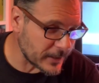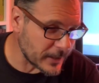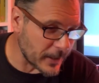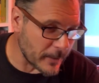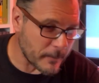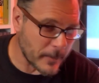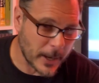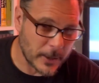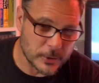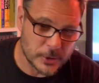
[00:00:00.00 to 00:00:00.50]

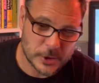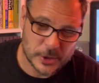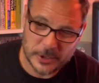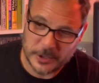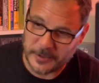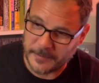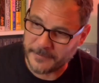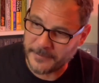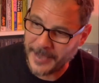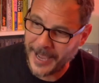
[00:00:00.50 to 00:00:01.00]

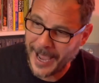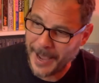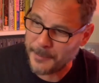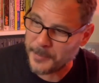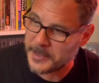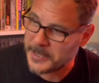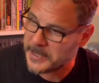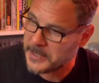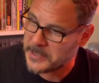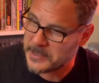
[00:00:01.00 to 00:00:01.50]
emotion of
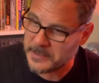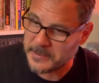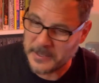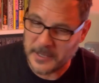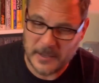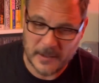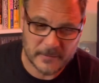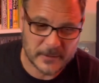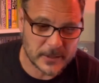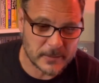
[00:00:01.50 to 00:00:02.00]
happiness, and
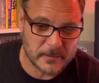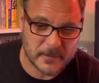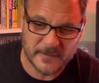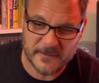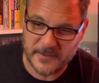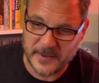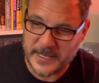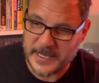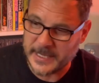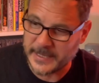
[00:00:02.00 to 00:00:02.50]
that I've
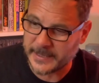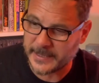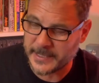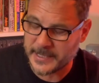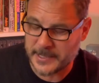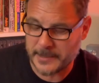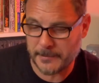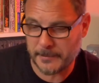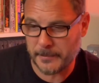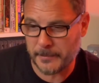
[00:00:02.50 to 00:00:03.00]
defeated
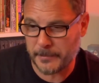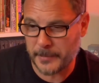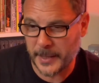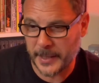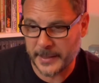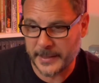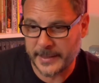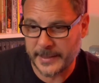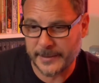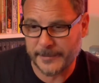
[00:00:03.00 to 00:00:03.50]
this
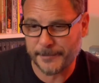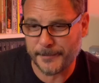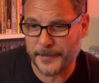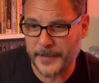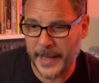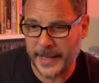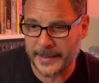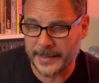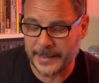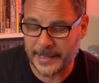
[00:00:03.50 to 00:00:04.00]
bloody
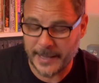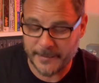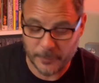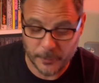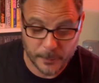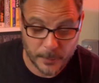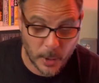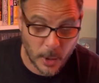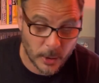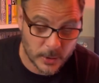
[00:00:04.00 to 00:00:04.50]
end of
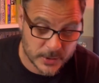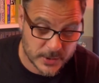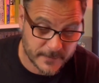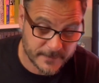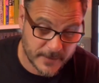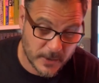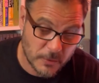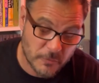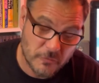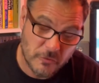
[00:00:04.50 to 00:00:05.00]
level boss. I
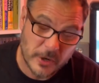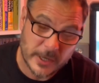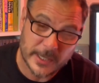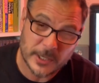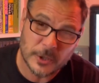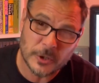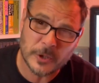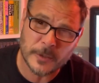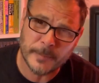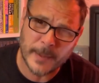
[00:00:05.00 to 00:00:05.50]
felt really
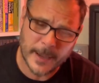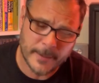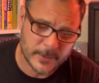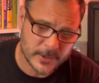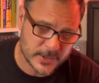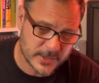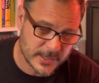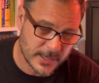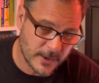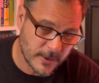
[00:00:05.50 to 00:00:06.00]
good about
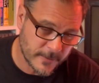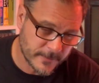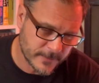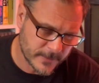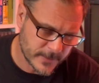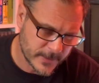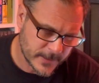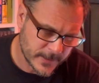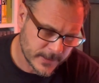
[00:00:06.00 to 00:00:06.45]
myself.